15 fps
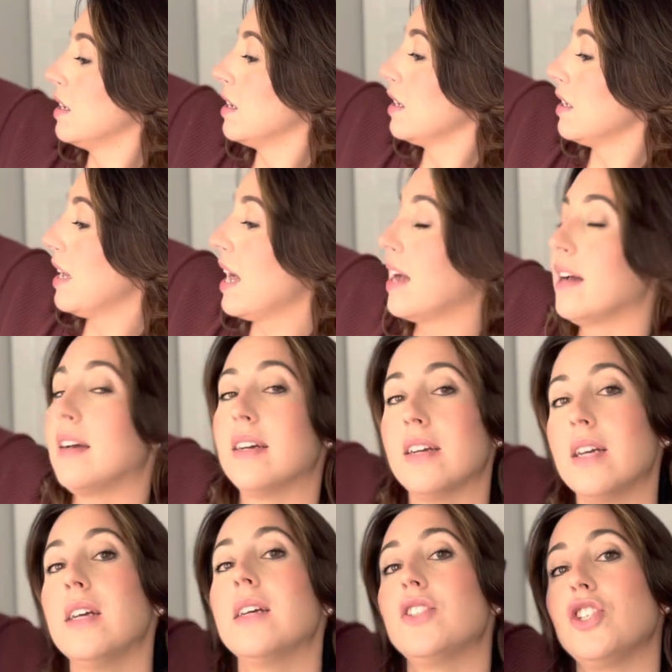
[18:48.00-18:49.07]
yeah,
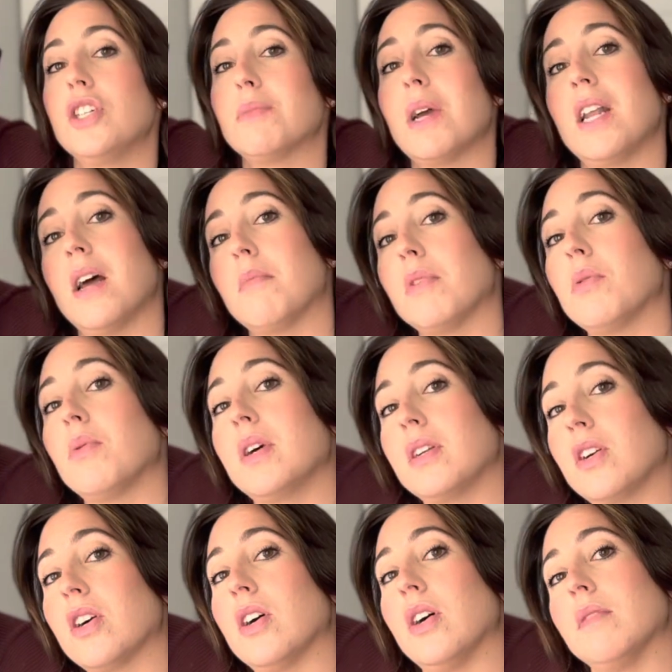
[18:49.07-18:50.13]
she's my number one
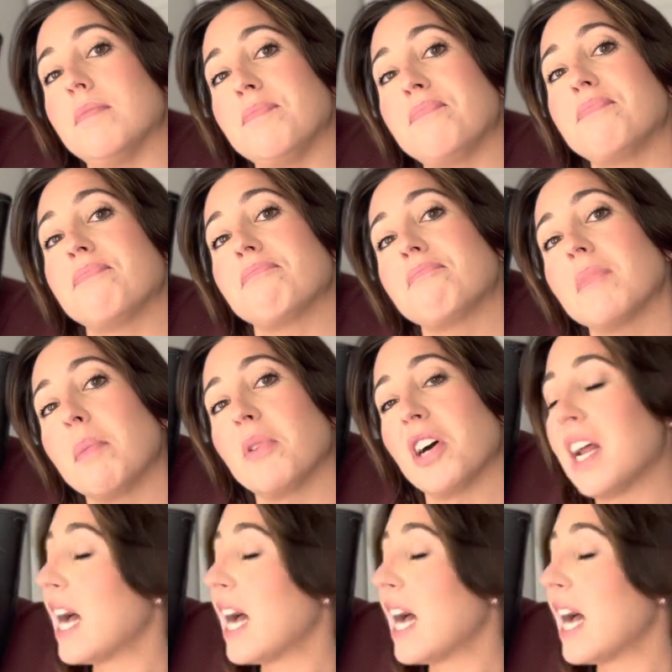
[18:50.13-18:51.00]
girl. I'm gonna